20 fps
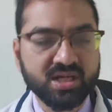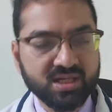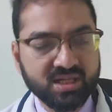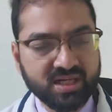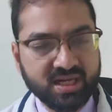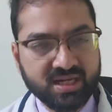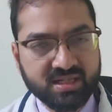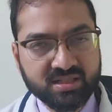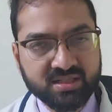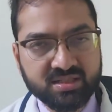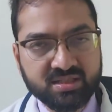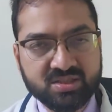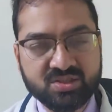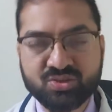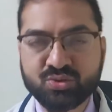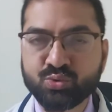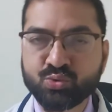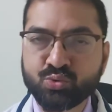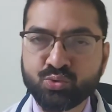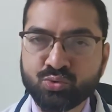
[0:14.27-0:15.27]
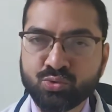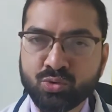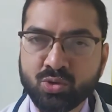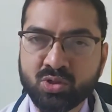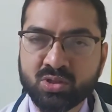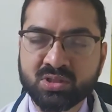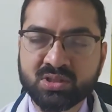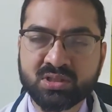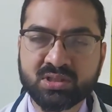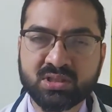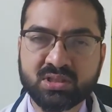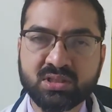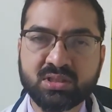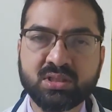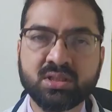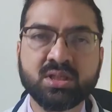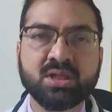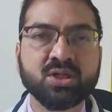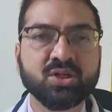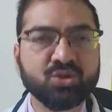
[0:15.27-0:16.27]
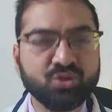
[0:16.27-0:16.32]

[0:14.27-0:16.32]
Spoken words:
Creatinine is 2 or 3.